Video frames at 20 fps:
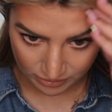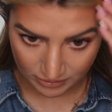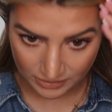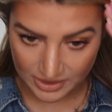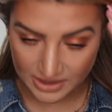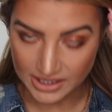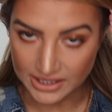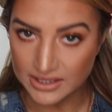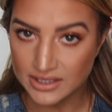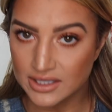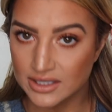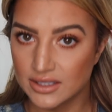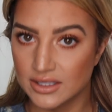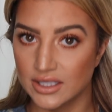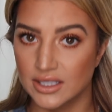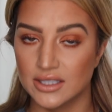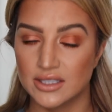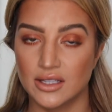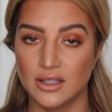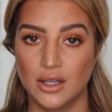senses
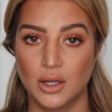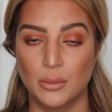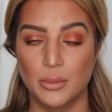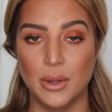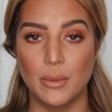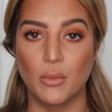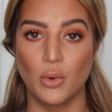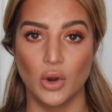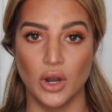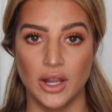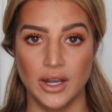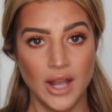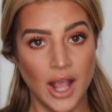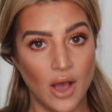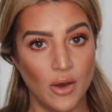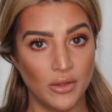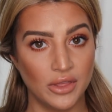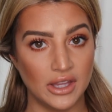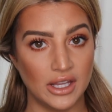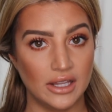that it's a little bit more
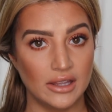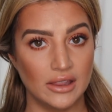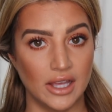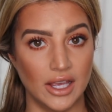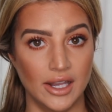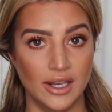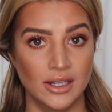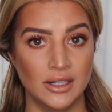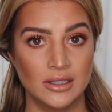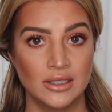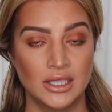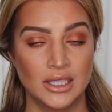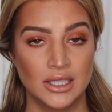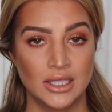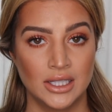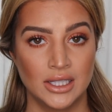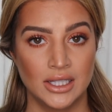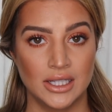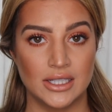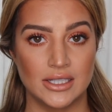unhealthy, then
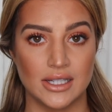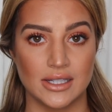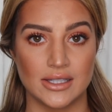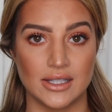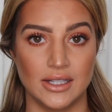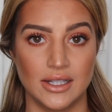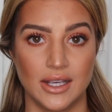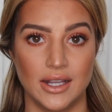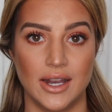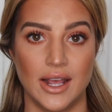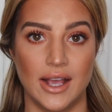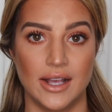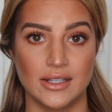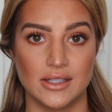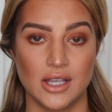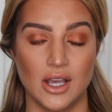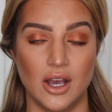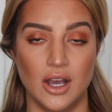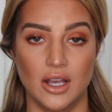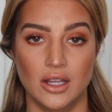it doesn't get
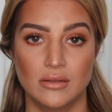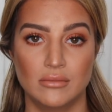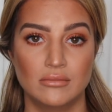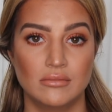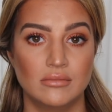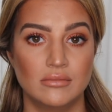as hot.